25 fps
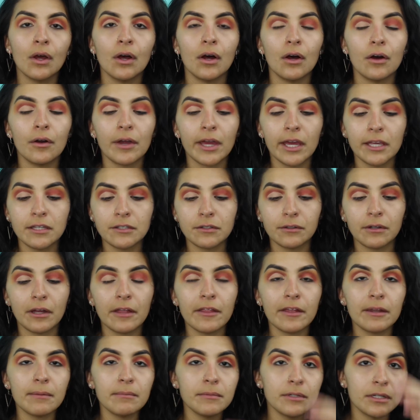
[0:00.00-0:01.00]
Okay, so now
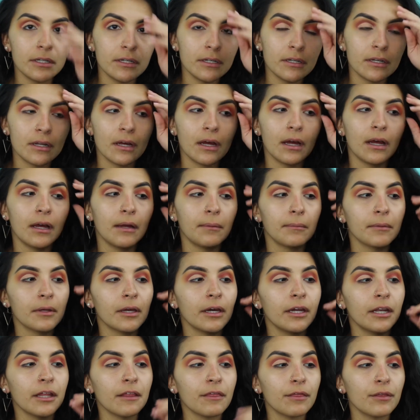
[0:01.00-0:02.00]
that I'm done
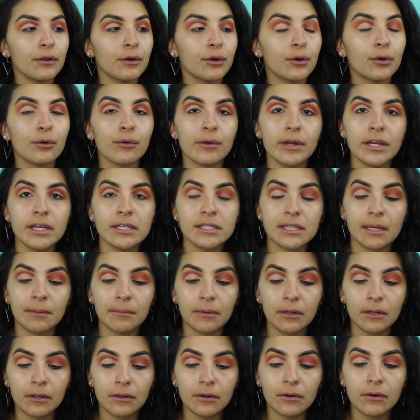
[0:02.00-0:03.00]
cutting the crease,
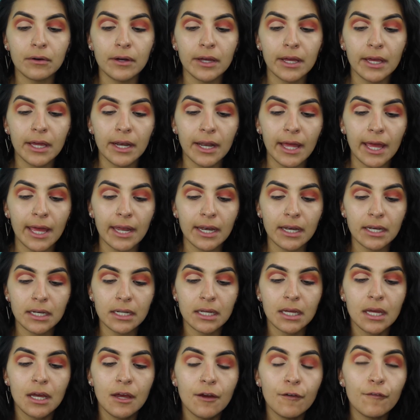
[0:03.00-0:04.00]
I'm going to go ahead and,
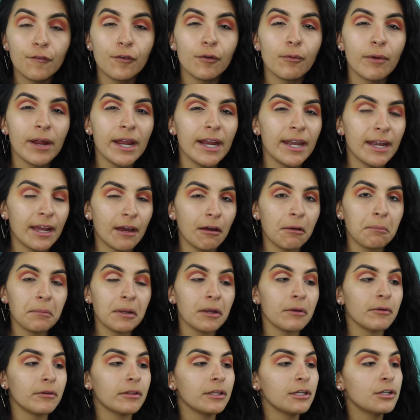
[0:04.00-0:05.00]
for right now, I'm
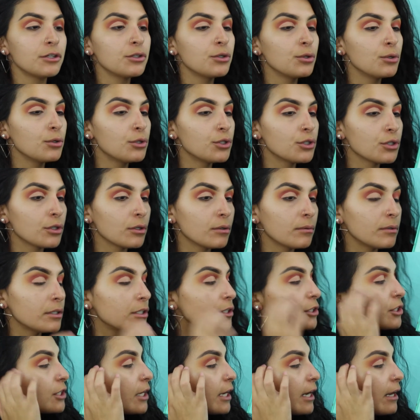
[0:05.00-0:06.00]
not really too sure
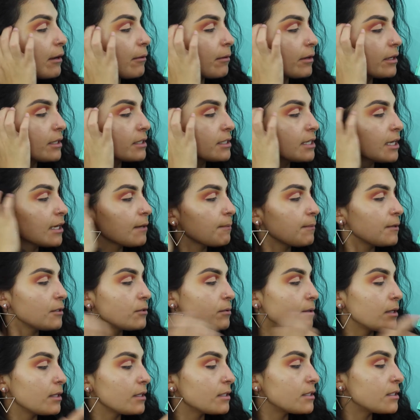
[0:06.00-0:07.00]
what shade I want to take
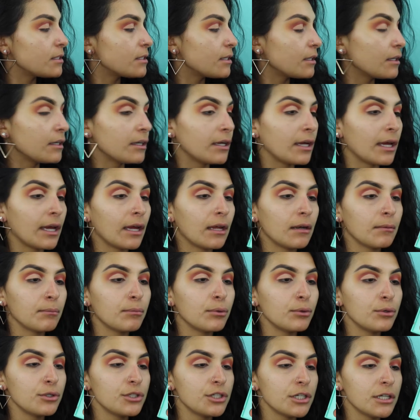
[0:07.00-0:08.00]
between Stunt and
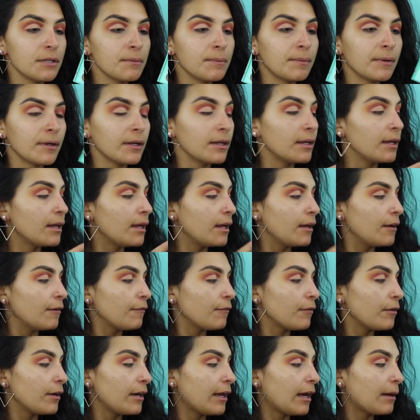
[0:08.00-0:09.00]
Bougie, but
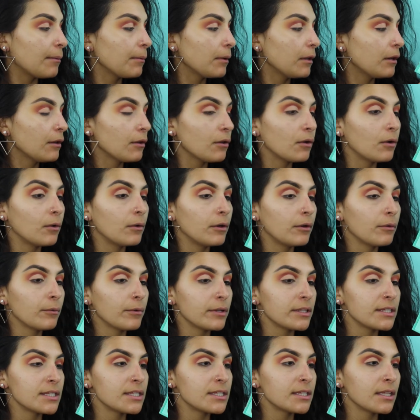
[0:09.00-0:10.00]
For now, I'm going to go in
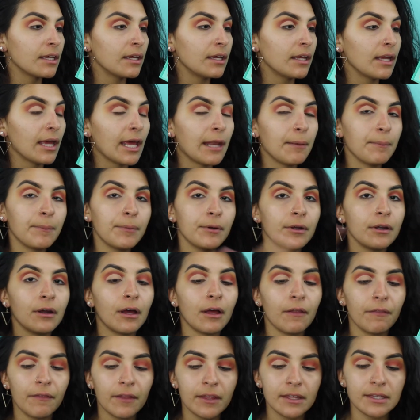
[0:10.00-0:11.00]
with Stunt and put it
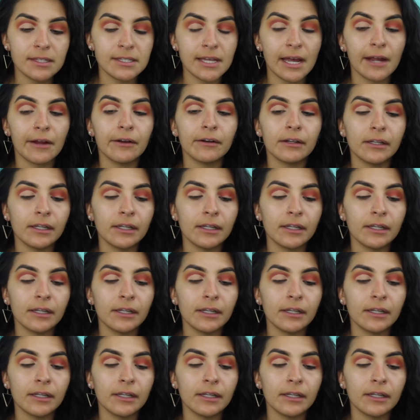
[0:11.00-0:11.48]
on the entire